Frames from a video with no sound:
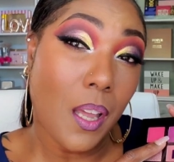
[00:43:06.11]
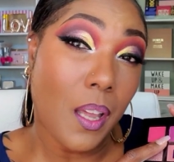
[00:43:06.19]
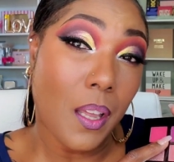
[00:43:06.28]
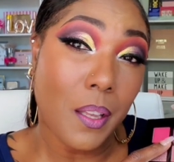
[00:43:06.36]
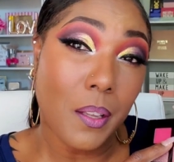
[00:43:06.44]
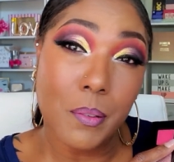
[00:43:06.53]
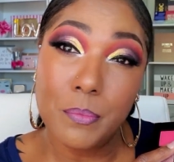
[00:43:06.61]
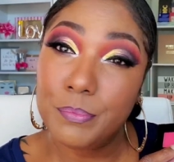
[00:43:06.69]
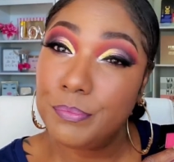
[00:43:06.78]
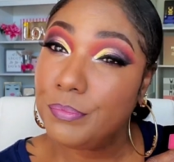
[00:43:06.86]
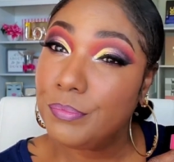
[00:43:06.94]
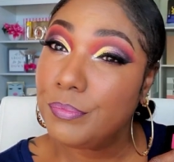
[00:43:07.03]

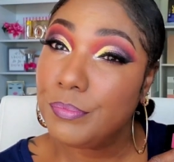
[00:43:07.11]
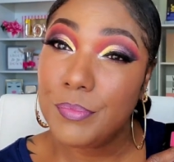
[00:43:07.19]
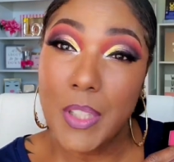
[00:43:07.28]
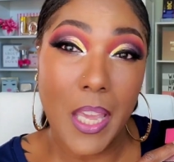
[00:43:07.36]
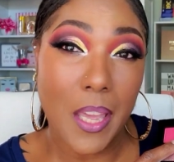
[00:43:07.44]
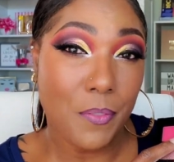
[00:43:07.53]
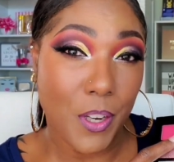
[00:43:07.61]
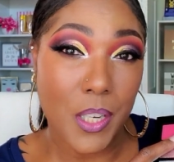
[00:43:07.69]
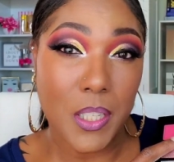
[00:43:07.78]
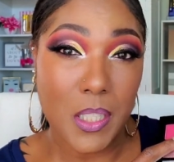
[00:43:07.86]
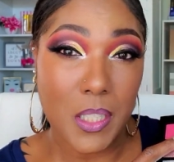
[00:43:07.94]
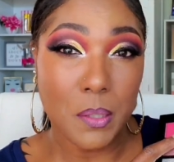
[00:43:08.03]
Um, yeah,
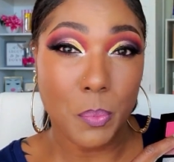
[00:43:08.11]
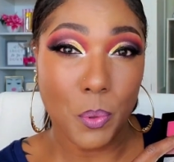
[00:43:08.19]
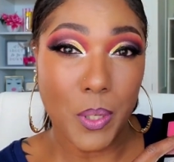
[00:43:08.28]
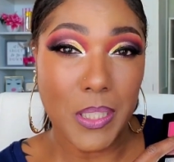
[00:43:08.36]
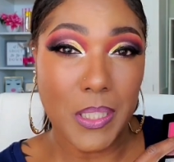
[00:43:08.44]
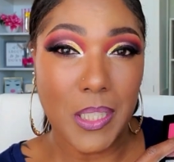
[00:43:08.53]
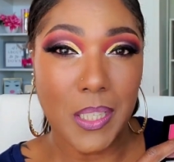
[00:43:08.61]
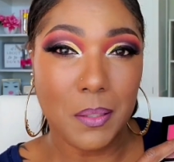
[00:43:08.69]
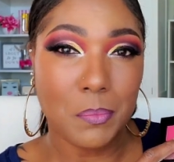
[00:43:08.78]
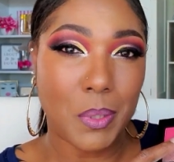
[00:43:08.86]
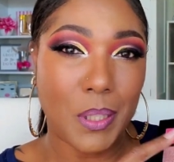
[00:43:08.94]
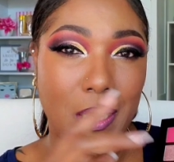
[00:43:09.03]
very
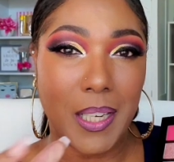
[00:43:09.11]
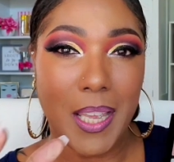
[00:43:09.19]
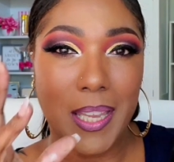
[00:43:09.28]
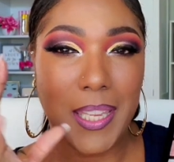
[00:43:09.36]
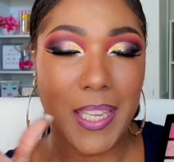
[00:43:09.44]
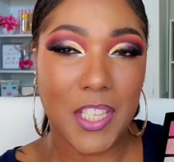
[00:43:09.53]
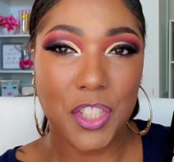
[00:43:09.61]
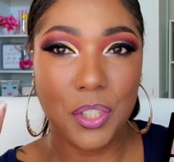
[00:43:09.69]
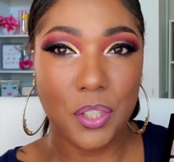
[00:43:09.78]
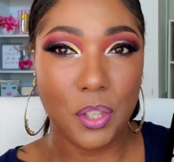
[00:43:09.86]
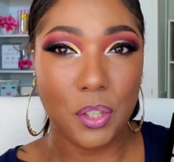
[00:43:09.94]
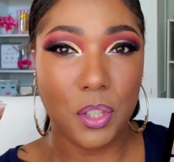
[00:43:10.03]
disappointing, but I guess,
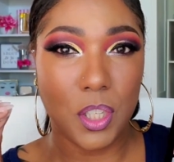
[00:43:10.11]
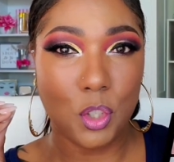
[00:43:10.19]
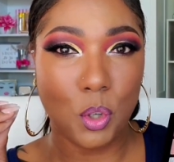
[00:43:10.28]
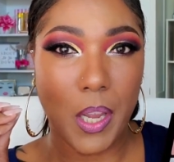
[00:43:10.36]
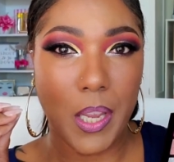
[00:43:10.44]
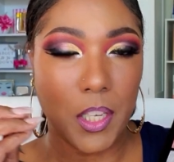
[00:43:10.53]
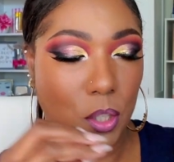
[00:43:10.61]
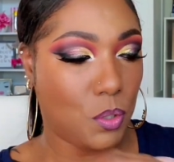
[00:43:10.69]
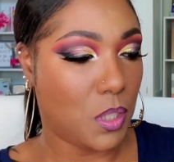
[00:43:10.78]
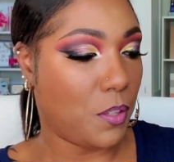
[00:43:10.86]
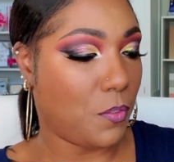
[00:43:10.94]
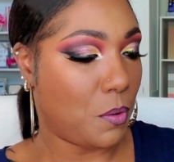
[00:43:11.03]
you know, you could try to
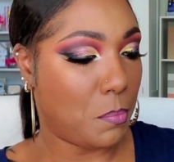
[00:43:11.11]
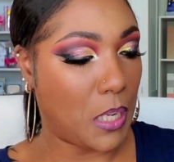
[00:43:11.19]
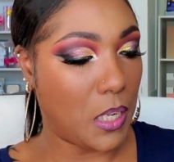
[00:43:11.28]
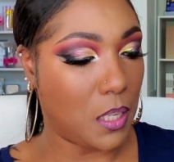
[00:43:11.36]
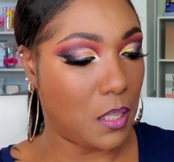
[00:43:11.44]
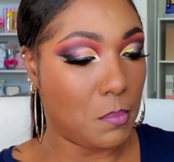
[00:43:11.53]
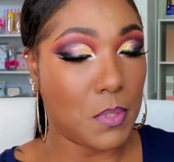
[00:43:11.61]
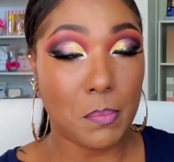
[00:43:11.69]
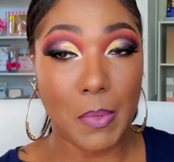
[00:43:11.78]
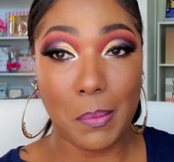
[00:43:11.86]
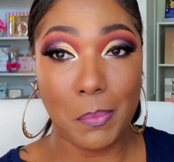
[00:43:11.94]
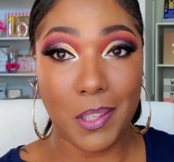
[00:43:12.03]
use different mediums,
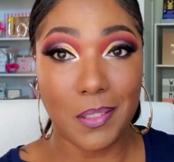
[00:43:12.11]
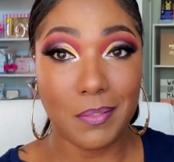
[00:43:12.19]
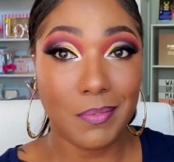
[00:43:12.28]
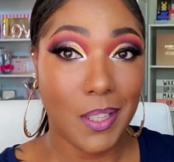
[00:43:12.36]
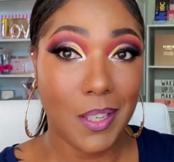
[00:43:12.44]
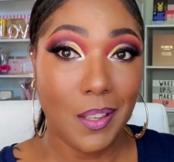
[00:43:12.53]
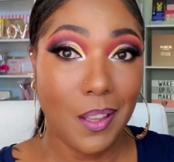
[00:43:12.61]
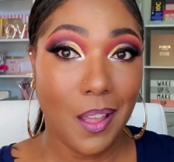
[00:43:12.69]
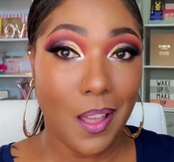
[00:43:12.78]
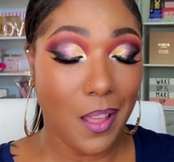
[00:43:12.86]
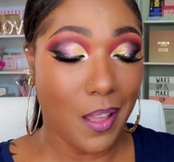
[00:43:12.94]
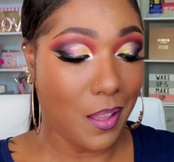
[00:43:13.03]
maybe a
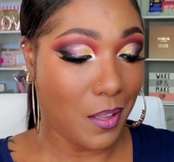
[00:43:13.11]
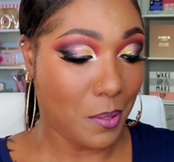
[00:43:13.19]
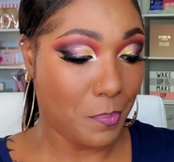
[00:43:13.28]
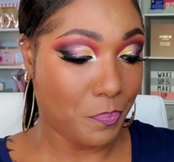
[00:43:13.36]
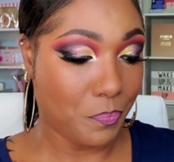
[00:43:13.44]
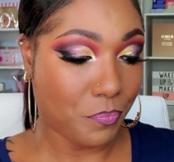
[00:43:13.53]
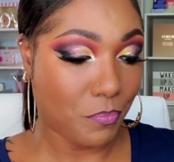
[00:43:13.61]
uh,